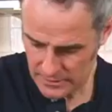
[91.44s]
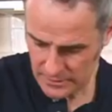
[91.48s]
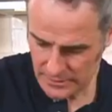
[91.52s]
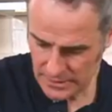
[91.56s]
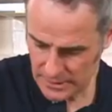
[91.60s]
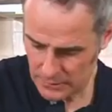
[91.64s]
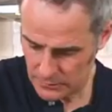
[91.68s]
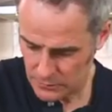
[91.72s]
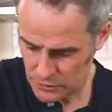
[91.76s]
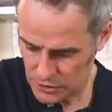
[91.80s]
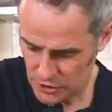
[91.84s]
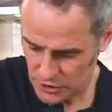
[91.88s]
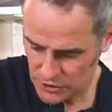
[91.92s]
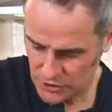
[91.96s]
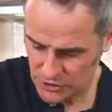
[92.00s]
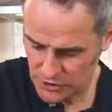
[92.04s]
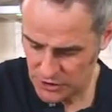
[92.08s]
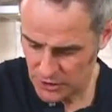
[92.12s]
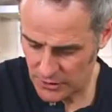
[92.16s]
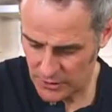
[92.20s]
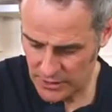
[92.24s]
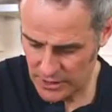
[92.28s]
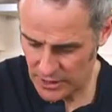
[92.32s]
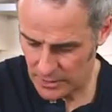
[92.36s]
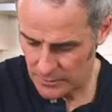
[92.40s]
That will just
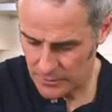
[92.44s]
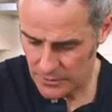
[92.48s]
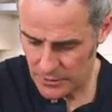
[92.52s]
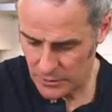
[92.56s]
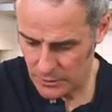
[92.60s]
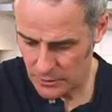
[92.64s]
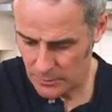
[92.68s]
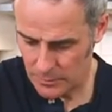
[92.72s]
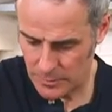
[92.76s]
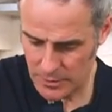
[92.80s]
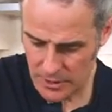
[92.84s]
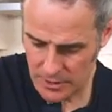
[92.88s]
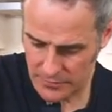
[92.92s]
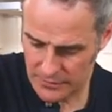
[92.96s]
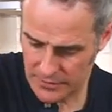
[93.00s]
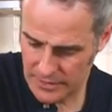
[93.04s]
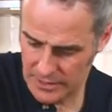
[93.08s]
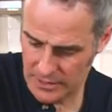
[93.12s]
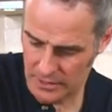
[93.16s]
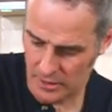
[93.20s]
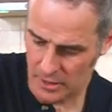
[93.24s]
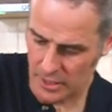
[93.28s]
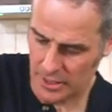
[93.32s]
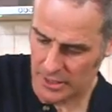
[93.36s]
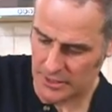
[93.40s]
soak up the oil perfectly
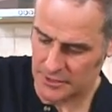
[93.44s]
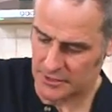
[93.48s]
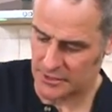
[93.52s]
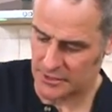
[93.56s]
like